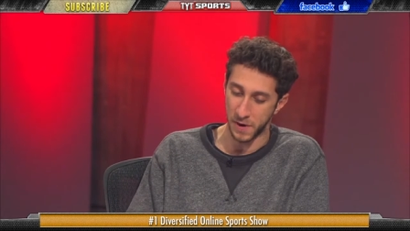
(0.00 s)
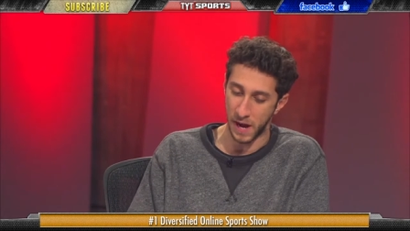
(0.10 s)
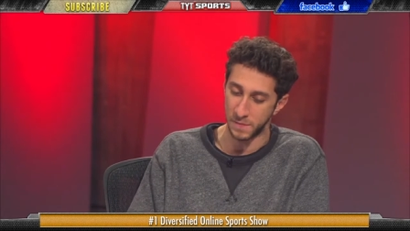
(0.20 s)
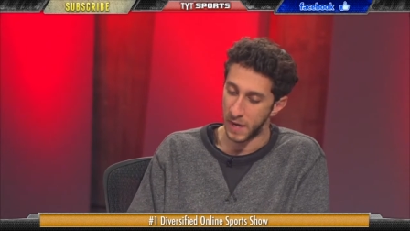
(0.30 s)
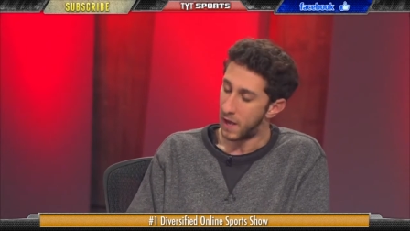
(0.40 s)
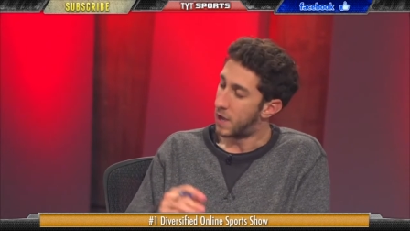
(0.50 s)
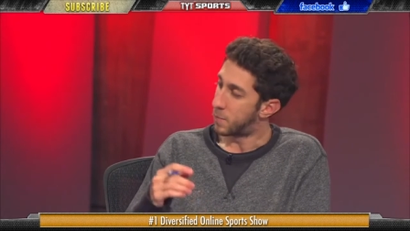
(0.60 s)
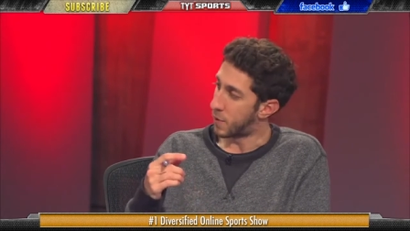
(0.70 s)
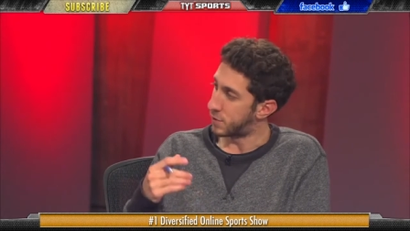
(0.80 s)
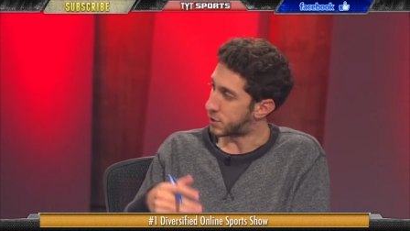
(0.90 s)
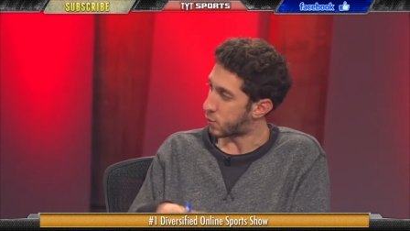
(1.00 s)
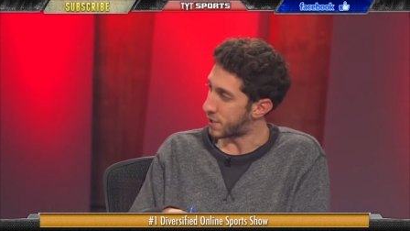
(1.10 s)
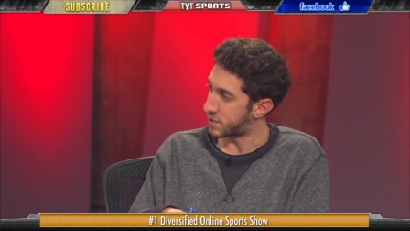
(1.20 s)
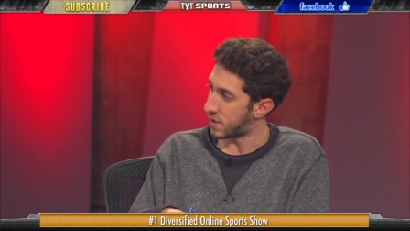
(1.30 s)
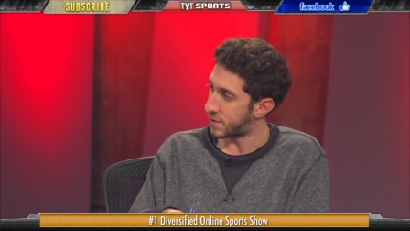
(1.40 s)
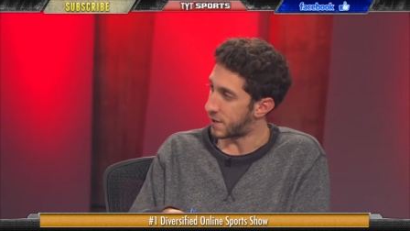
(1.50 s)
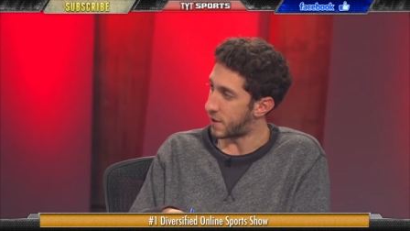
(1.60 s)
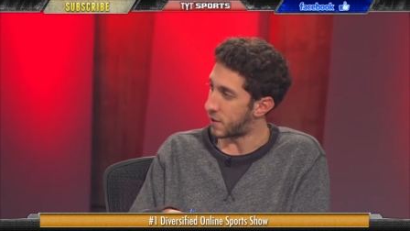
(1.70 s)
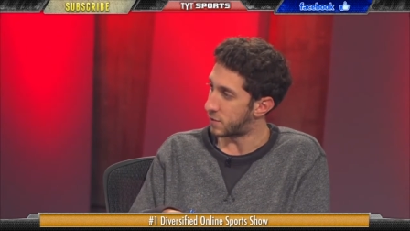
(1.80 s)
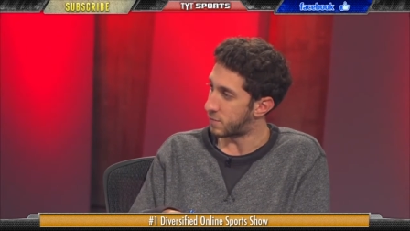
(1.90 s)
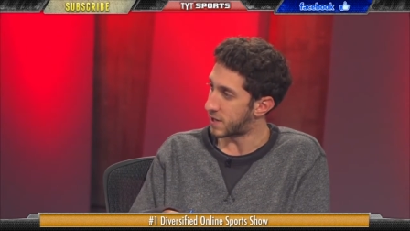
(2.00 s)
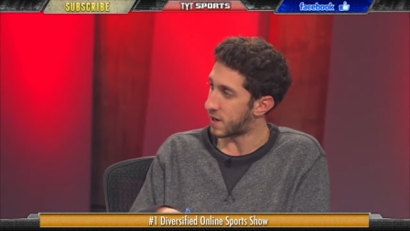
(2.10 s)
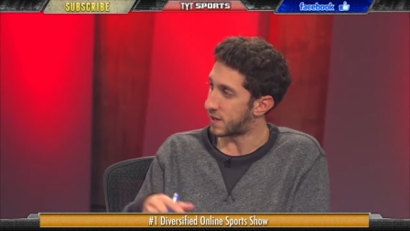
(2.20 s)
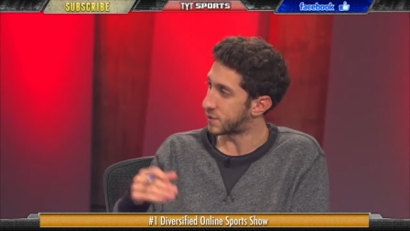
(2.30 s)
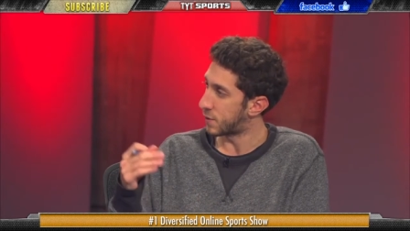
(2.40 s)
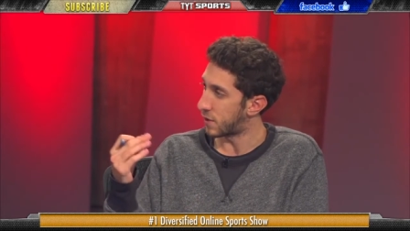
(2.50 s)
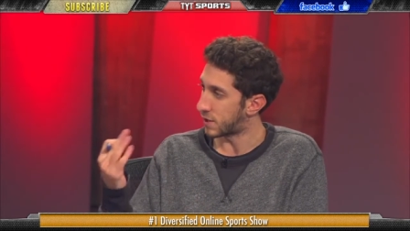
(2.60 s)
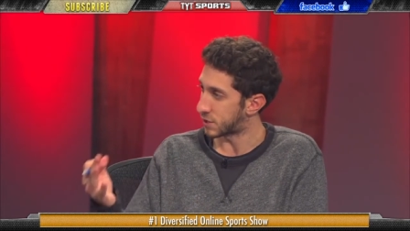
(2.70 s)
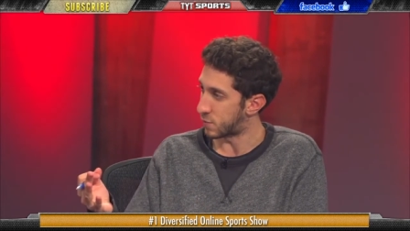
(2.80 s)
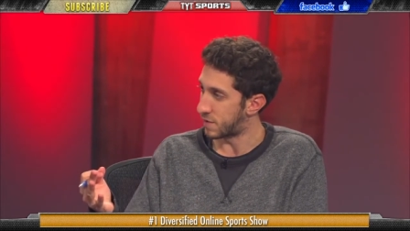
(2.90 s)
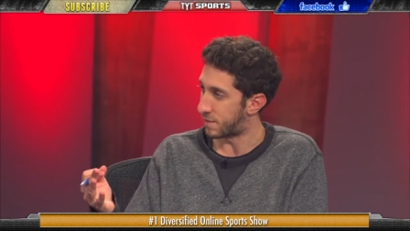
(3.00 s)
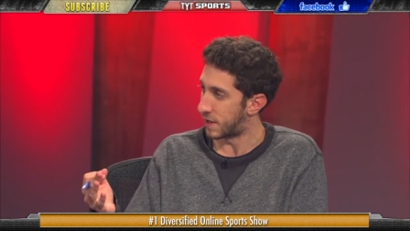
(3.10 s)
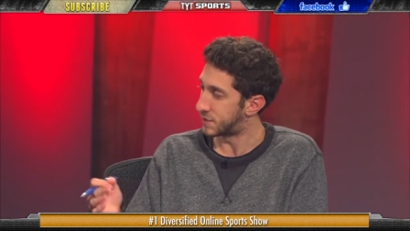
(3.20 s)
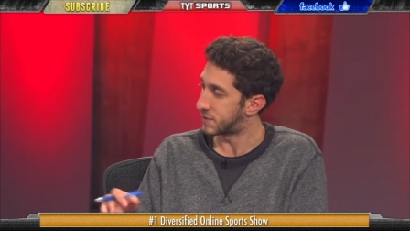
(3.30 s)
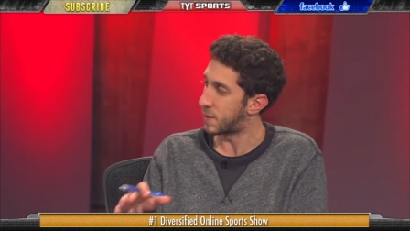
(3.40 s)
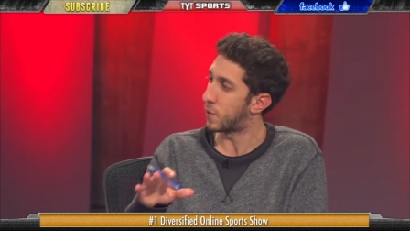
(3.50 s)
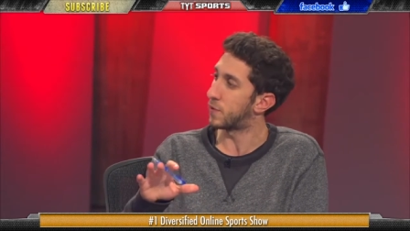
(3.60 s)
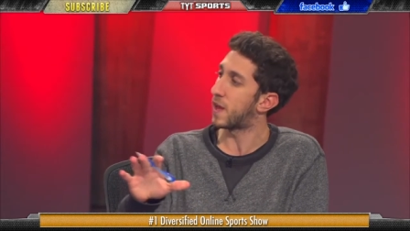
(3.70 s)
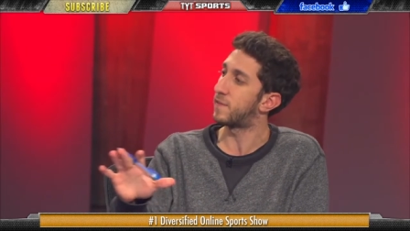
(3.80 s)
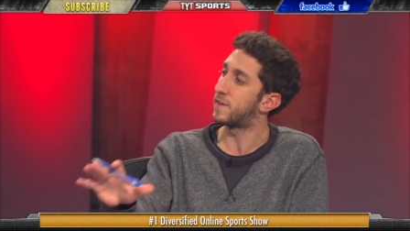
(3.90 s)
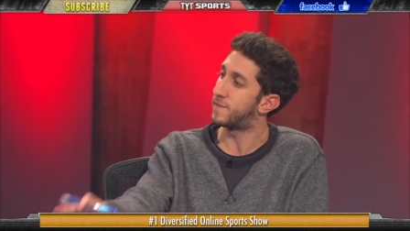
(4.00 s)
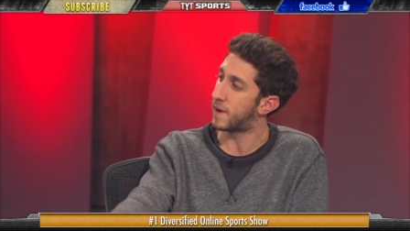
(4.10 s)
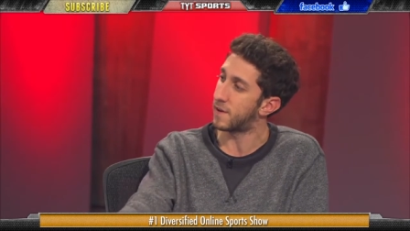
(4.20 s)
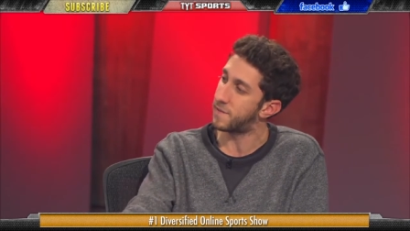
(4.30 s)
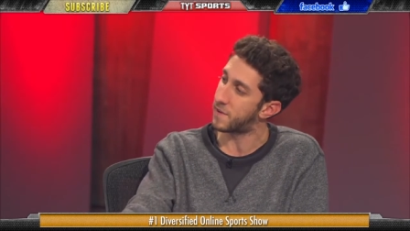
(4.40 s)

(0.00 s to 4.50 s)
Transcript: your hat. Broner's 27 and 0. Maidana's only lost three fights. They both have a very,